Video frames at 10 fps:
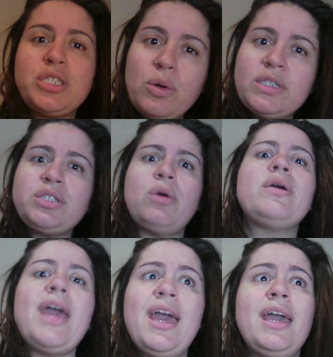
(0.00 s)
So it's
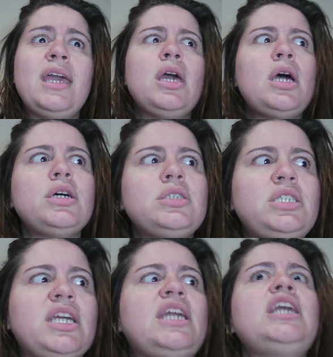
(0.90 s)
okay
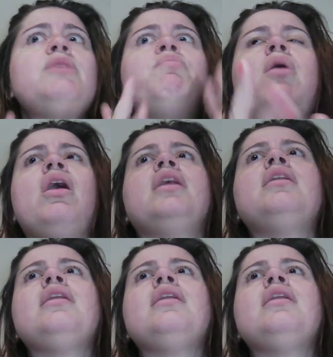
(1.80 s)
to keep on